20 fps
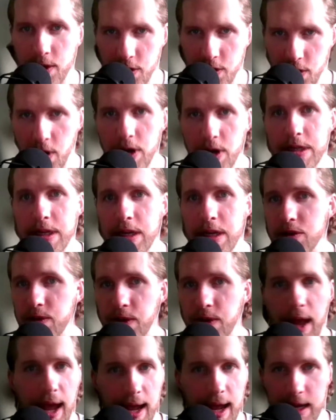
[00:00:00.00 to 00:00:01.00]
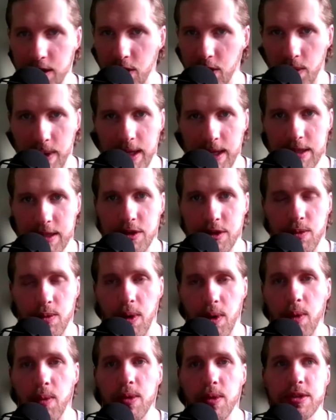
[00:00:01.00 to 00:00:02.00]
the dark days where you had no answer
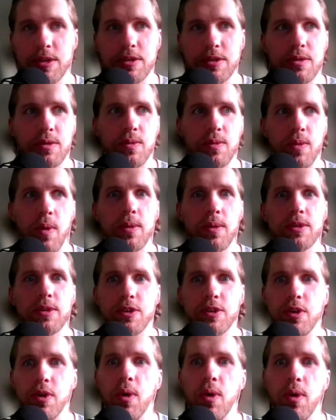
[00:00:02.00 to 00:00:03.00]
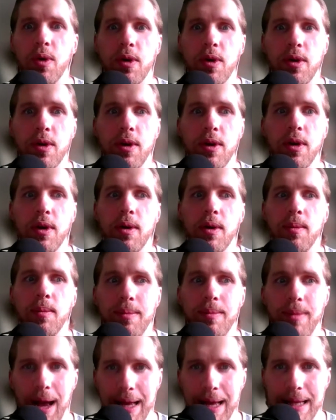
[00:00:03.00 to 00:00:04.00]
what was what was your
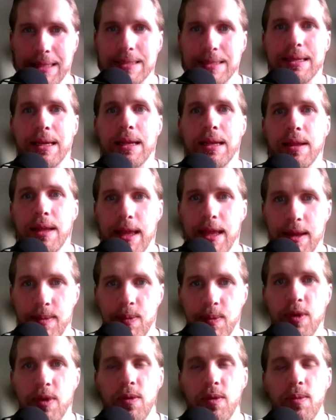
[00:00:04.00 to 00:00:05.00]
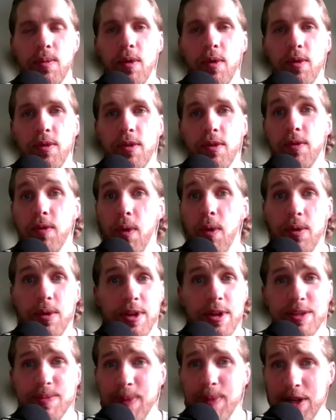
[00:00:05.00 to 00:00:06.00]
mindset keeping you moving
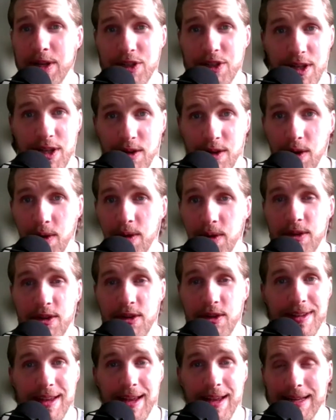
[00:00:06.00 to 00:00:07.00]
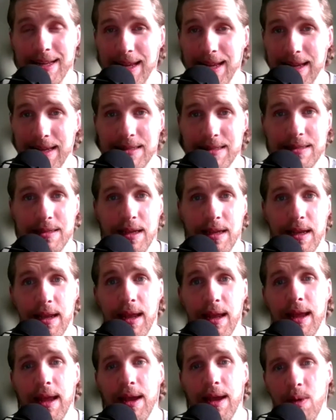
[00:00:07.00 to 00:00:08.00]
forward especially you know you just had kids
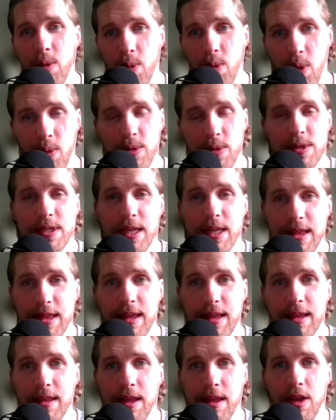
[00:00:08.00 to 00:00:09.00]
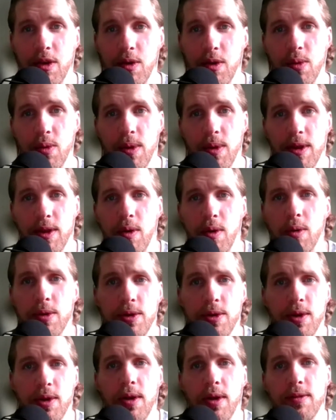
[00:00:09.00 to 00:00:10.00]
like what was the thing that you were really
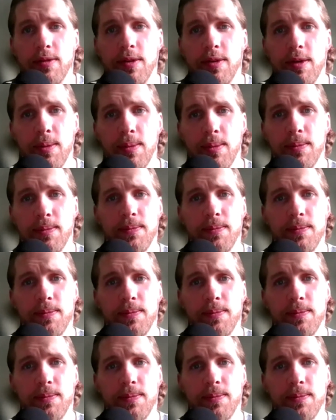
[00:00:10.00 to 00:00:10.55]
holding on to